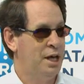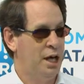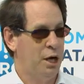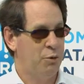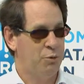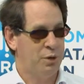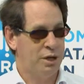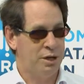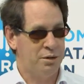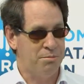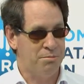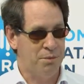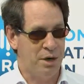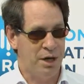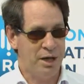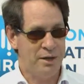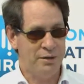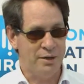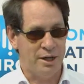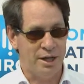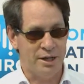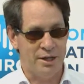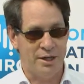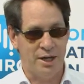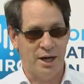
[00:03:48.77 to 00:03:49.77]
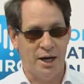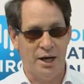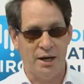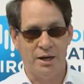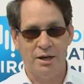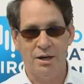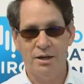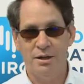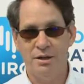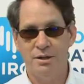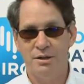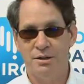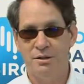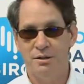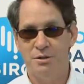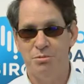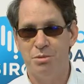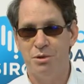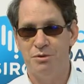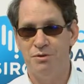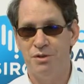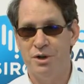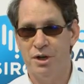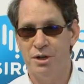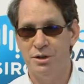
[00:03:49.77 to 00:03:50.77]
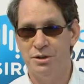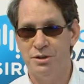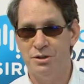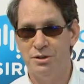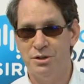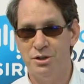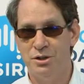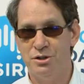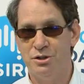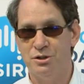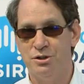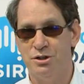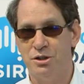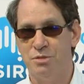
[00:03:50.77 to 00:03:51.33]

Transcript: and we can mine that data to provide decision